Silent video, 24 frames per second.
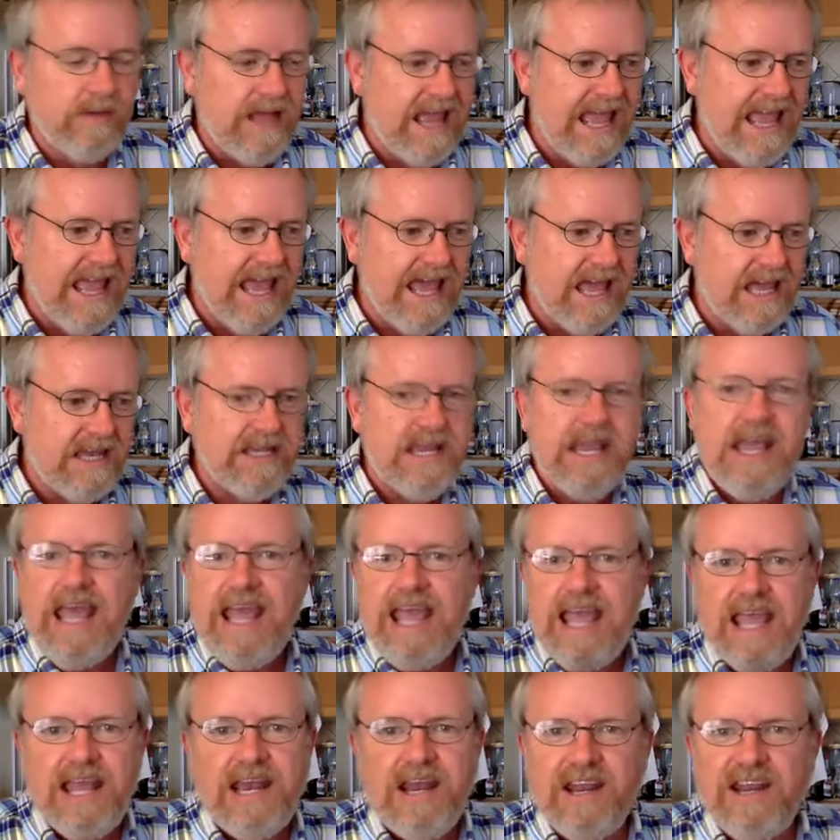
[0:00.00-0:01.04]
And
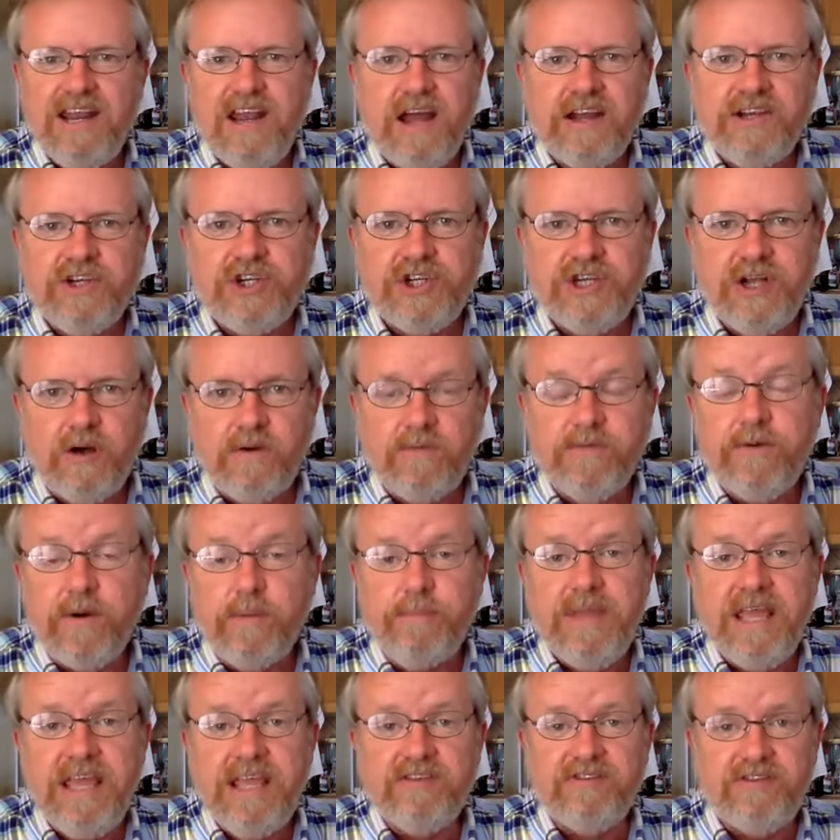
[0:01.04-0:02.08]
in a nutshell, for
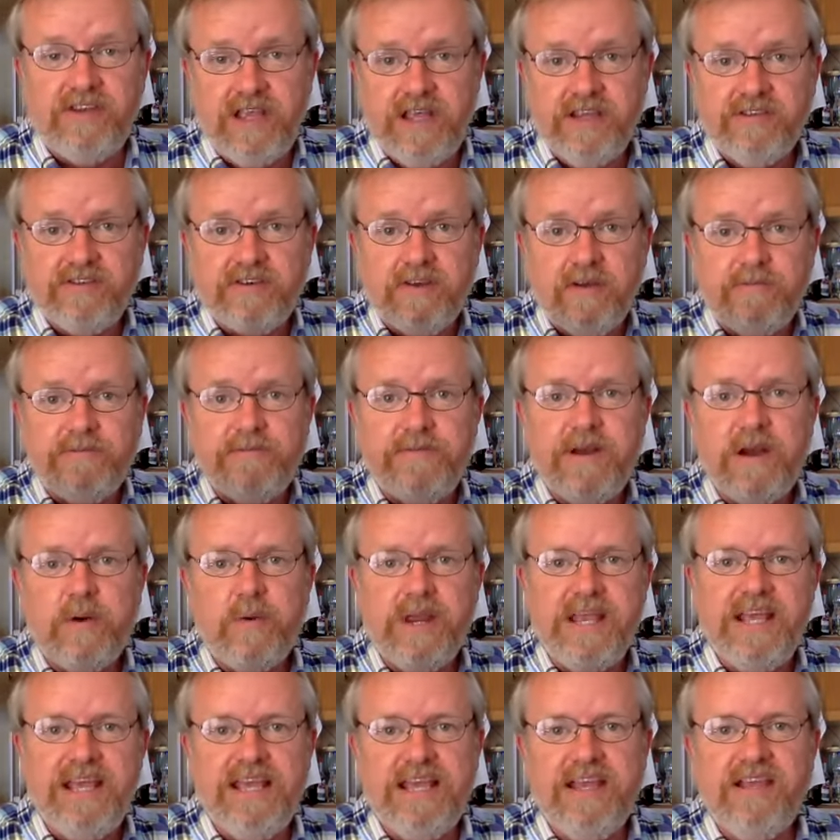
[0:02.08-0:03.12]
me, it's a
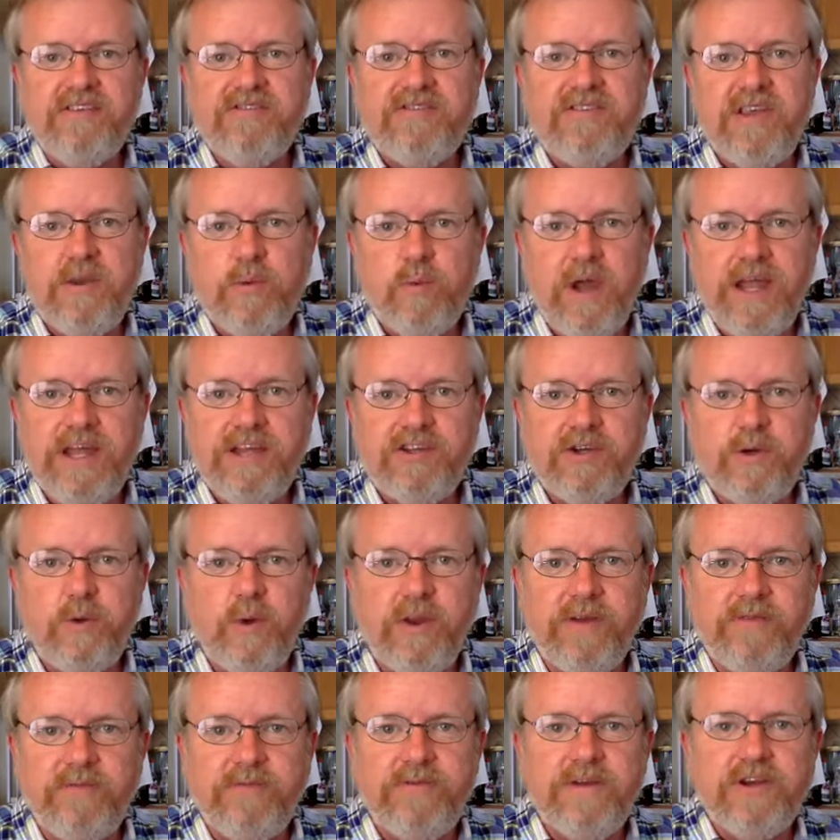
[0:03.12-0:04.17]
very easy way to
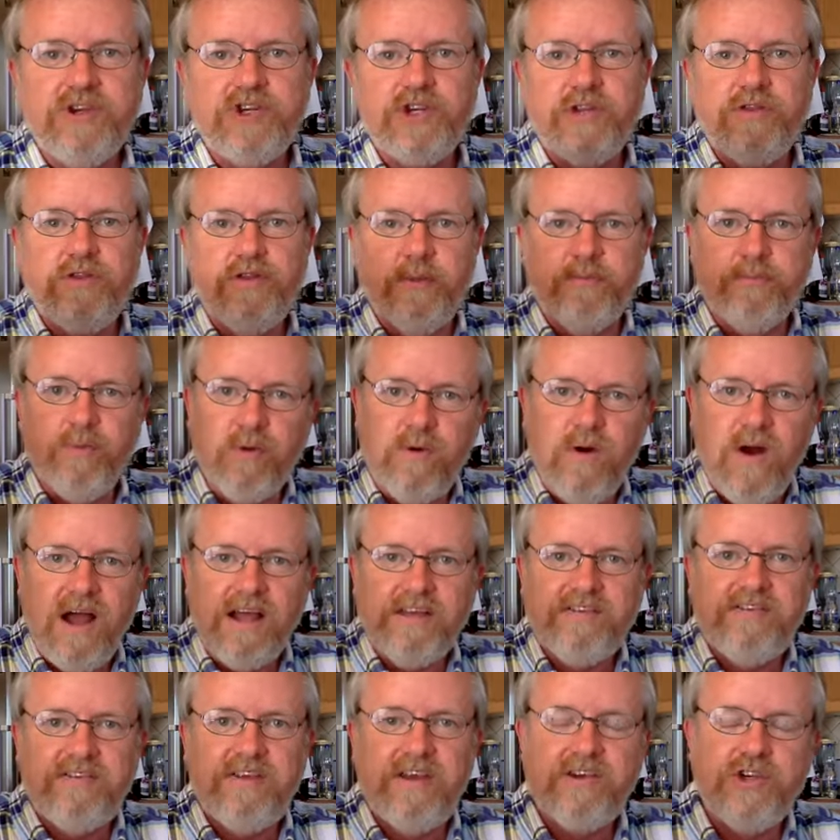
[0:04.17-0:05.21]
envision the
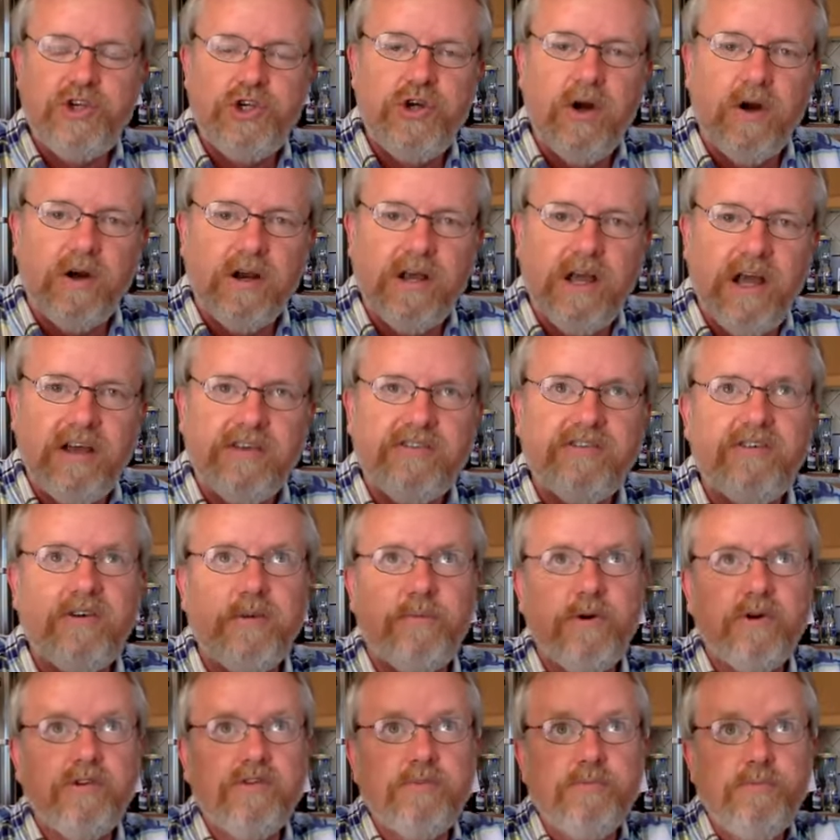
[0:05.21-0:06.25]
process your
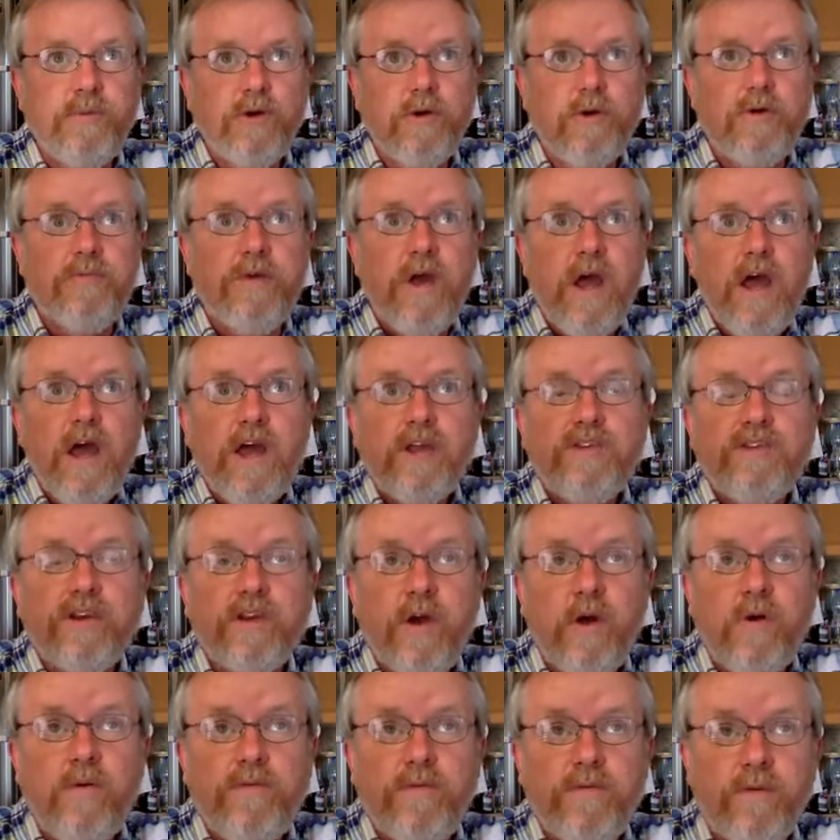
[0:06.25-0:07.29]
customers move to
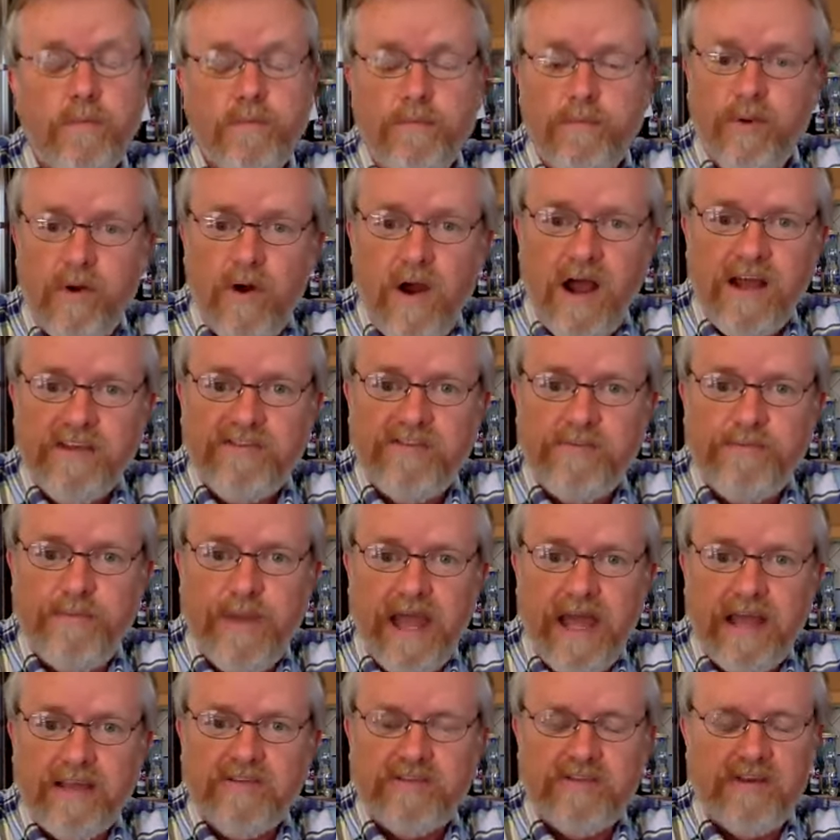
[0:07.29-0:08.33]
go from
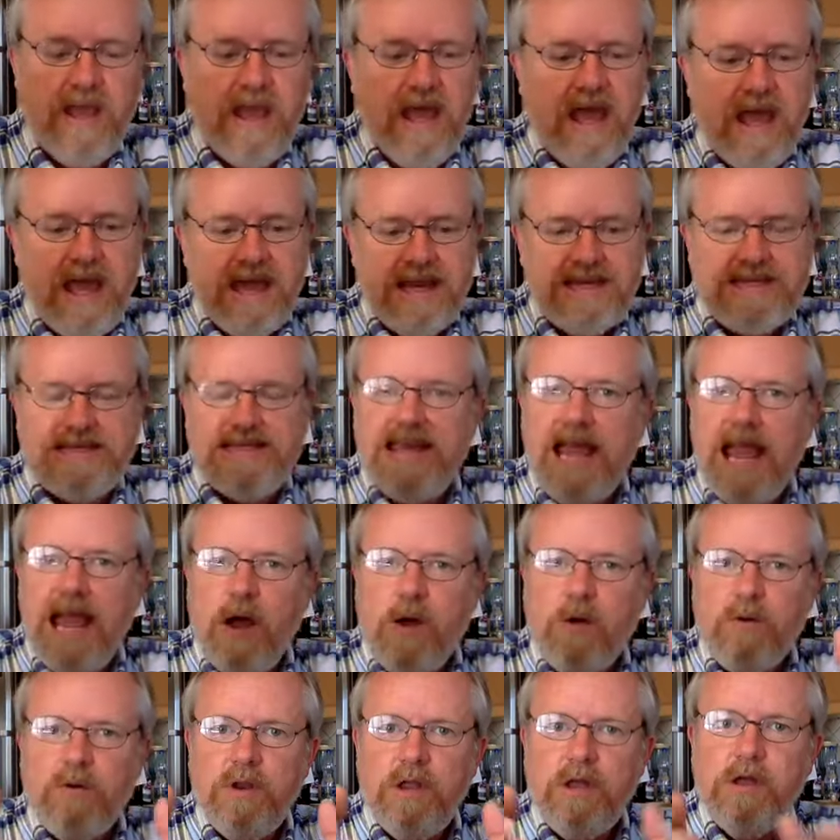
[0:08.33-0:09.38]
prospects
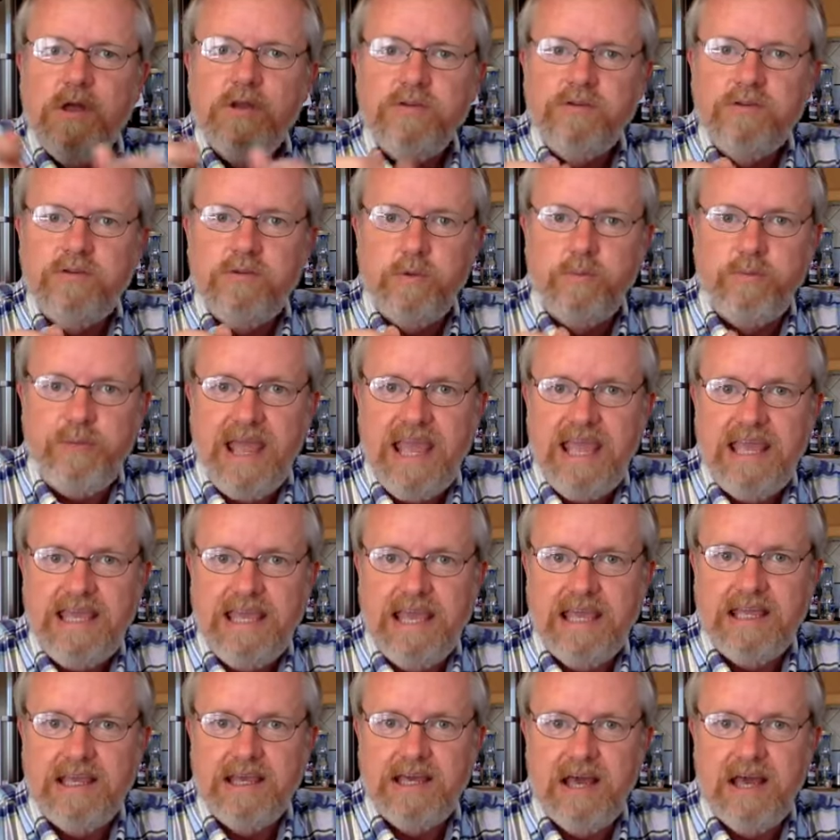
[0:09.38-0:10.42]
down to paying